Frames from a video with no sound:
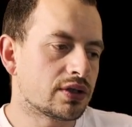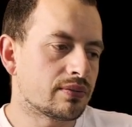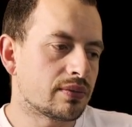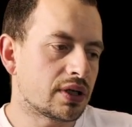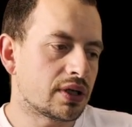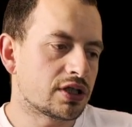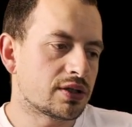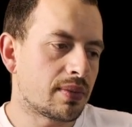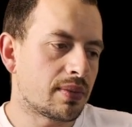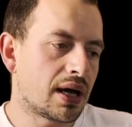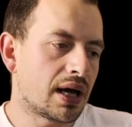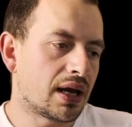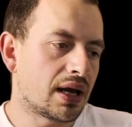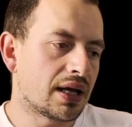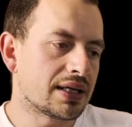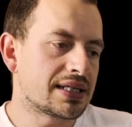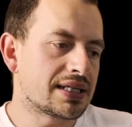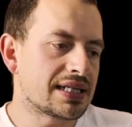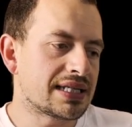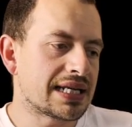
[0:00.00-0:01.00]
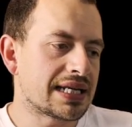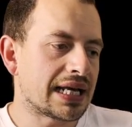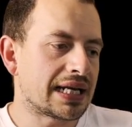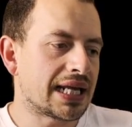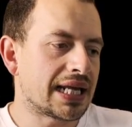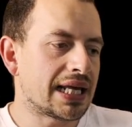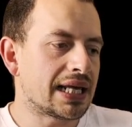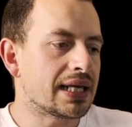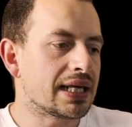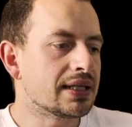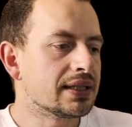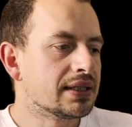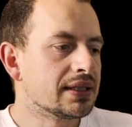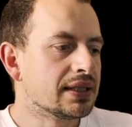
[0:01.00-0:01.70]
some, some highlighting technique.